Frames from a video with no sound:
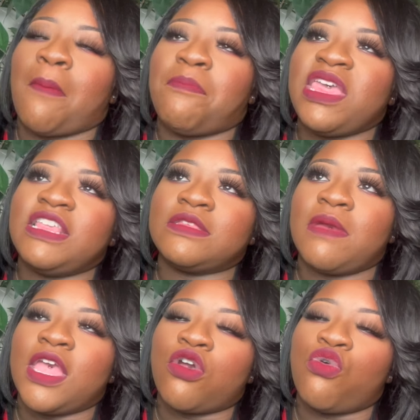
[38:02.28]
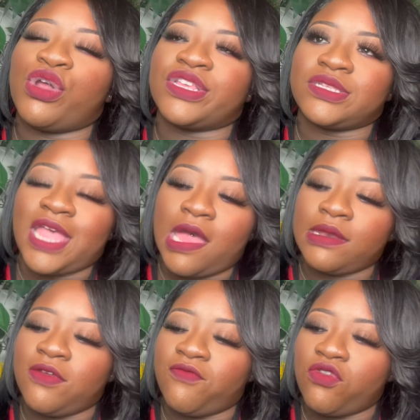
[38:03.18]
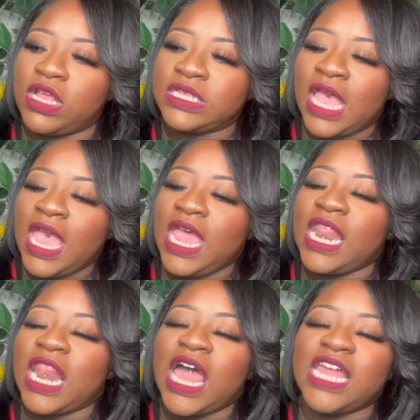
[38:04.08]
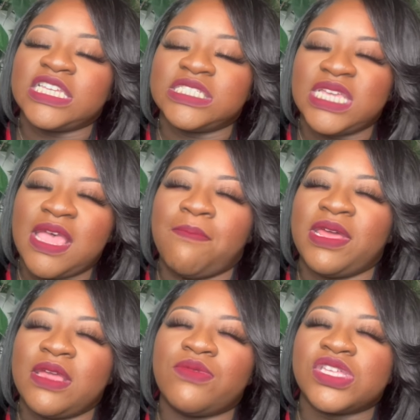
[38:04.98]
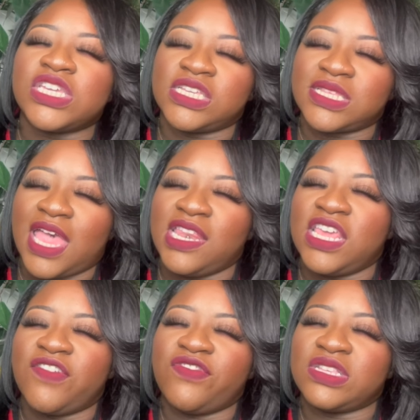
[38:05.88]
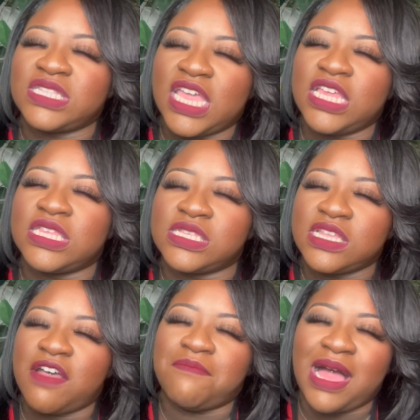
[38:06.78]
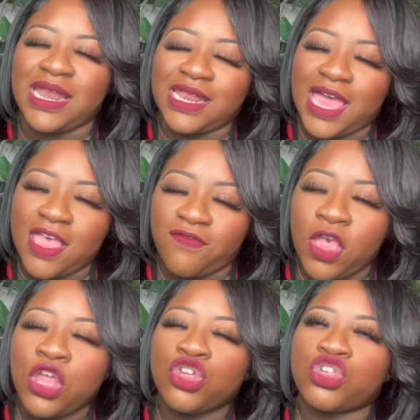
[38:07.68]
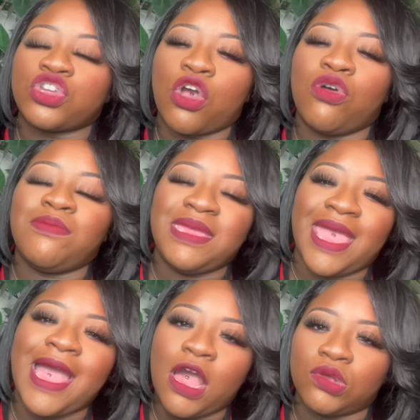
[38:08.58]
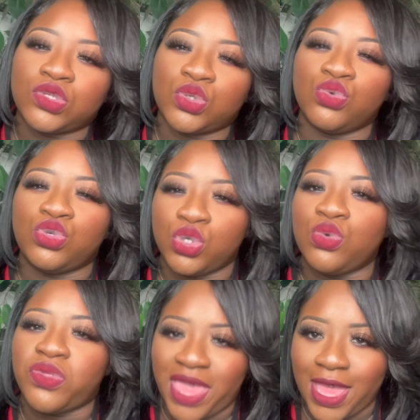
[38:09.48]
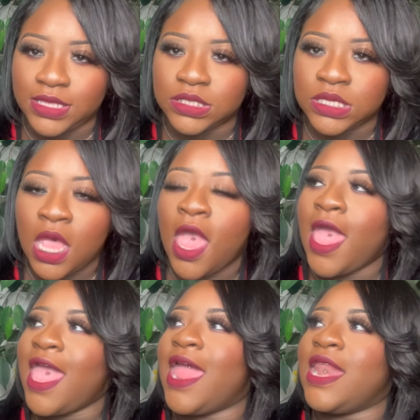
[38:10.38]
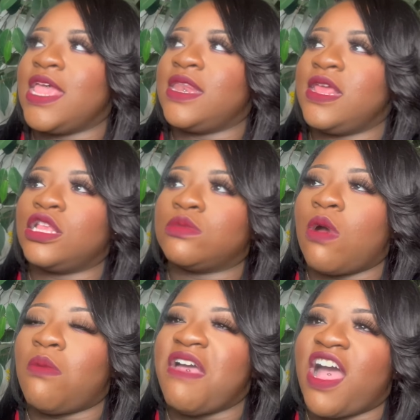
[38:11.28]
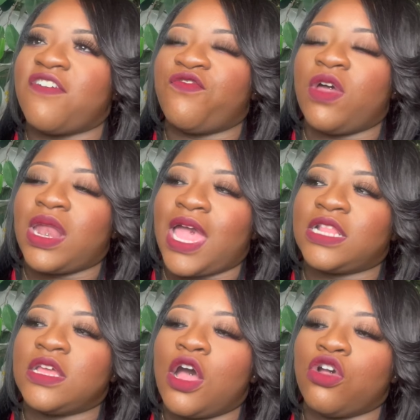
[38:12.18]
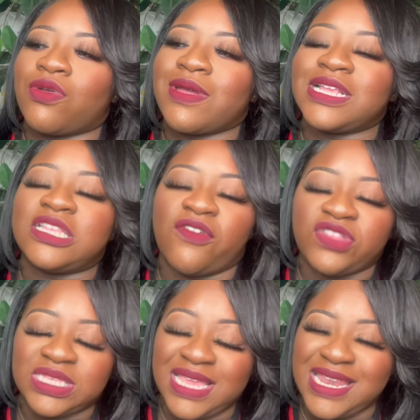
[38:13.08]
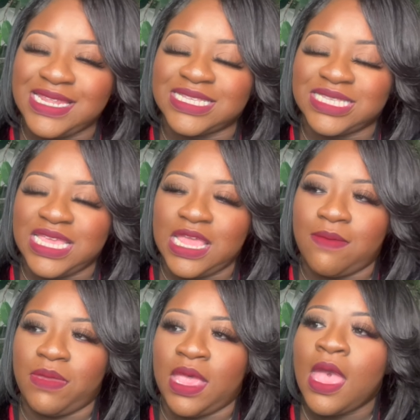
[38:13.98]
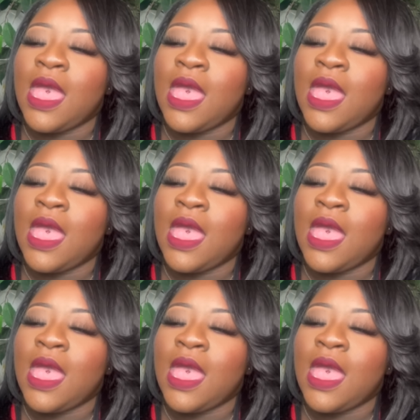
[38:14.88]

peacemaker or the sounding voice and a lot of shit. But it was just like different stages of my life showed me how to do that. And in this moment, I felt like the aggressive tendency in me